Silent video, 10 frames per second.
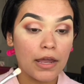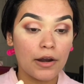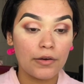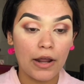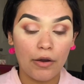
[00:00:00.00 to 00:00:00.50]
And
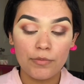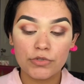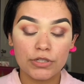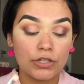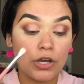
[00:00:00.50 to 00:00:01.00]
now I'm
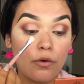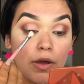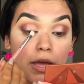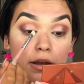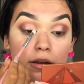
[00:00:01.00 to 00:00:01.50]
just going to go
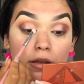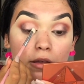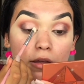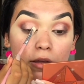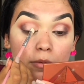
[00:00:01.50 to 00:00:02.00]
ahead
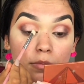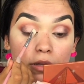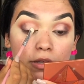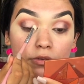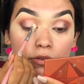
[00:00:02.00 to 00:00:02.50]
and
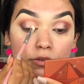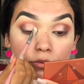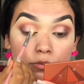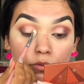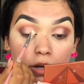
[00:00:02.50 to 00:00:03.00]
place
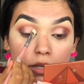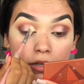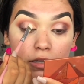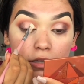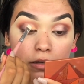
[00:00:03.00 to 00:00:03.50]
this right
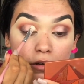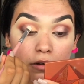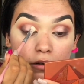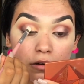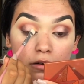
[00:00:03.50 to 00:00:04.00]
here.